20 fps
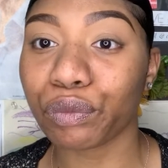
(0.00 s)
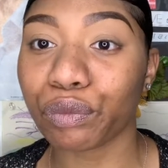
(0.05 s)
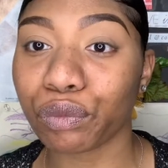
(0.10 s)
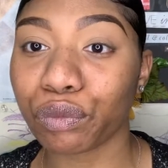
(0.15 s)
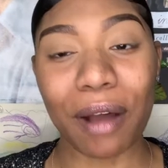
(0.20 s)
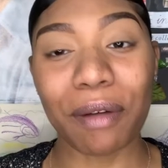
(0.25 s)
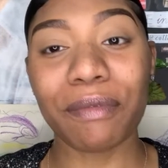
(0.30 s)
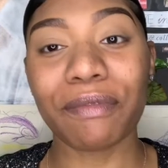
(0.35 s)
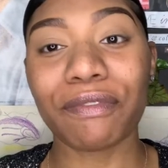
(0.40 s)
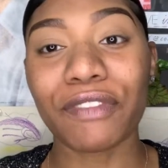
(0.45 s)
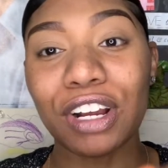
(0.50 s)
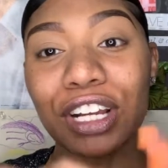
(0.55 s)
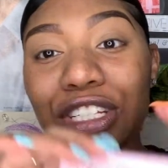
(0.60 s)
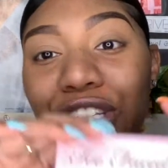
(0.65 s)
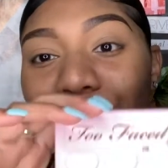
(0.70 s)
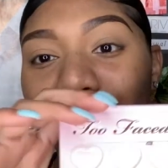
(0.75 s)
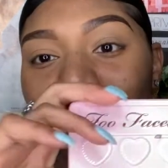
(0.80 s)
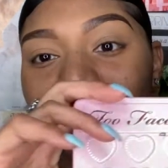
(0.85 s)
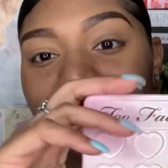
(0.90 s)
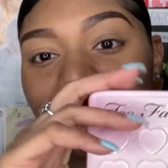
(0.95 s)
I'm first
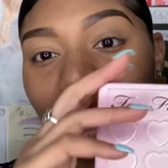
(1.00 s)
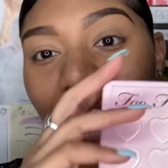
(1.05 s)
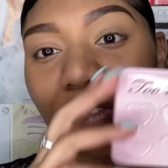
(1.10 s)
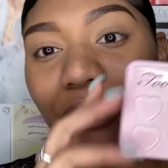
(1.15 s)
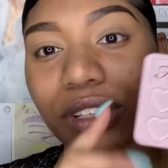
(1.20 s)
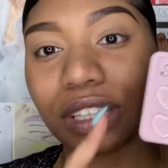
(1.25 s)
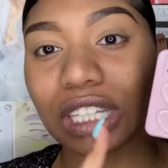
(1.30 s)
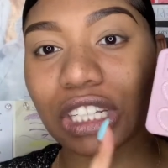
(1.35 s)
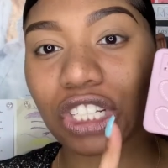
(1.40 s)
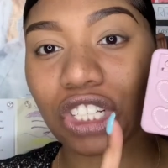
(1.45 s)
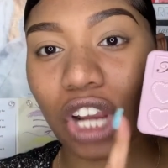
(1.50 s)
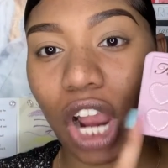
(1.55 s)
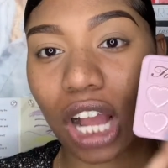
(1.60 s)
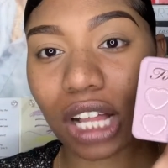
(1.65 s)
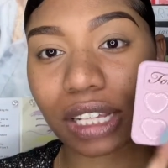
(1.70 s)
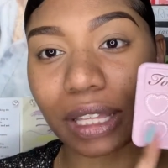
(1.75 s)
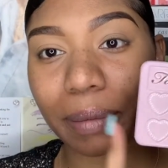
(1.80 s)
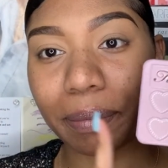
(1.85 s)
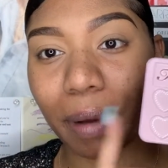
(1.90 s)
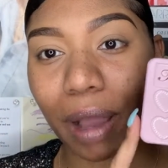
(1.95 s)
going to start off with the
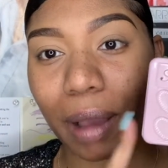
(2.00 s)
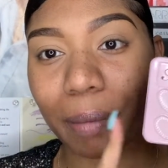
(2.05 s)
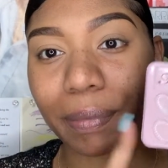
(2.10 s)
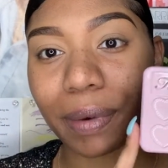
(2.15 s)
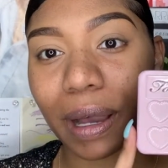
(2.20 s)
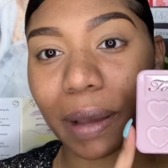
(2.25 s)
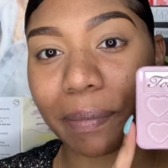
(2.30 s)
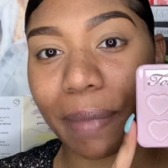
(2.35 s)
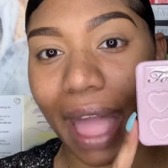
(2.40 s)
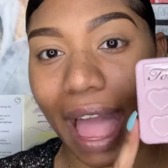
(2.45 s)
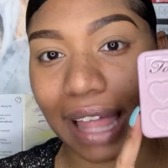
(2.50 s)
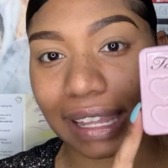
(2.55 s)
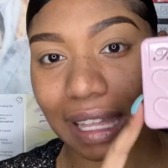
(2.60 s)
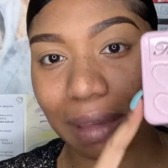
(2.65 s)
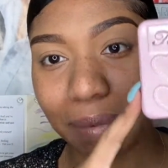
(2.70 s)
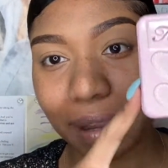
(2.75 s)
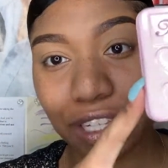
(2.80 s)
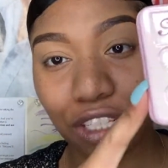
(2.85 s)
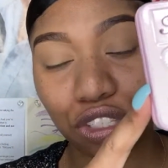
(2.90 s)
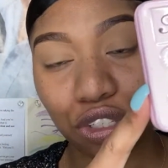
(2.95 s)
Chocolate Bonbon palette
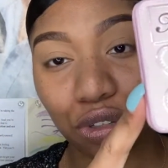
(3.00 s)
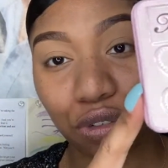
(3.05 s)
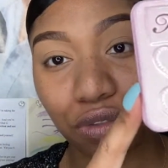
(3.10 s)
by Too